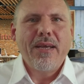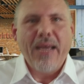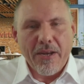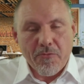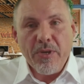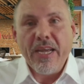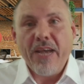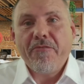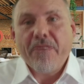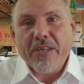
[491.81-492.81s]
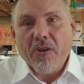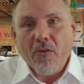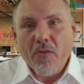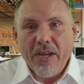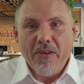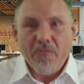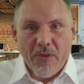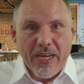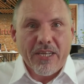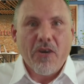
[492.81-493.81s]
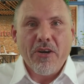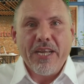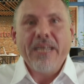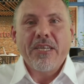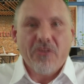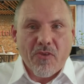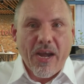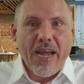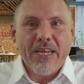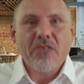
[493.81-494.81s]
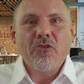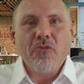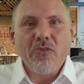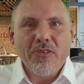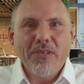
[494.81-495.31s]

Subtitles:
And we have, really gone in and trying to